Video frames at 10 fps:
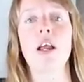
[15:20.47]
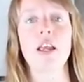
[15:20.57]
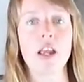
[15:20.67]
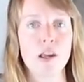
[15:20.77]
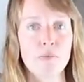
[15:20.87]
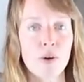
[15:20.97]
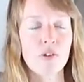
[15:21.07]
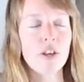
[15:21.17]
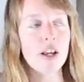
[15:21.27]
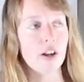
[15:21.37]
I eat
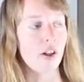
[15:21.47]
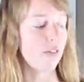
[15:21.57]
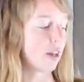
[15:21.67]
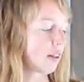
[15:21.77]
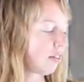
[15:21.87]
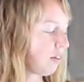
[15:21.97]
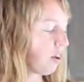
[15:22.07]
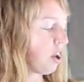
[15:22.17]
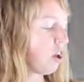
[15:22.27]
mostly and all of that stuff.